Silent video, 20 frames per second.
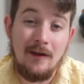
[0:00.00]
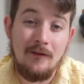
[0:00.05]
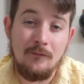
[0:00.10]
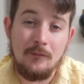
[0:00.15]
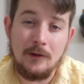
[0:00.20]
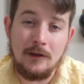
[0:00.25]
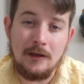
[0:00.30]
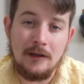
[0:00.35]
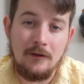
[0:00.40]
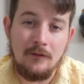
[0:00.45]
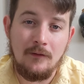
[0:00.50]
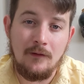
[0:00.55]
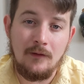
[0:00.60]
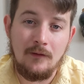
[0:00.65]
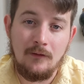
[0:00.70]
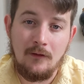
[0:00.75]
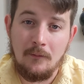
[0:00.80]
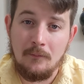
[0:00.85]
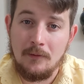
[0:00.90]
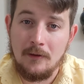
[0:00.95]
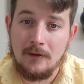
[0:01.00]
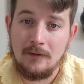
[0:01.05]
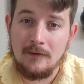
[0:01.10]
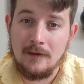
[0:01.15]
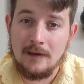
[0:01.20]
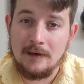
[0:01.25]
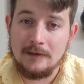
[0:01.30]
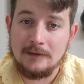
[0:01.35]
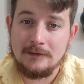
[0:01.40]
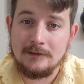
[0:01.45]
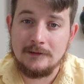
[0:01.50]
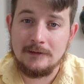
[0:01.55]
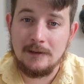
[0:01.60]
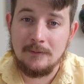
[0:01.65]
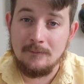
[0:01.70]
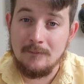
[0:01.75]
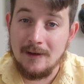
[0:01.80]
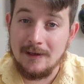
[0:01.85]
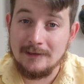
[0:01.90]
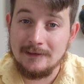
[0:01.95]
have been given something that is
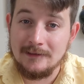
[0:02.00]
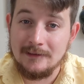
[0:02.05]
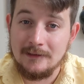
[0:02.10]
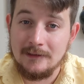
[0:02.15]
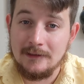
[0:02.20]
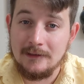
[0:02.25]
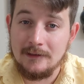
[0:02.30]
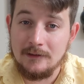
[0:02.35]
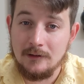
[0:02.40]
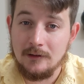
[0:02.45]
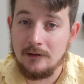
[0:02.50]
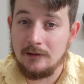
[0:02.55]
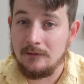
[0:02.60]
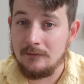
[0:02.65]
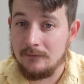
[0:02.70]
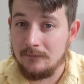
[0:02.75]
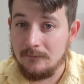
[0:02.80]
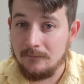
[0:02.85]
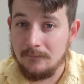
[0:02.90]
immensely good,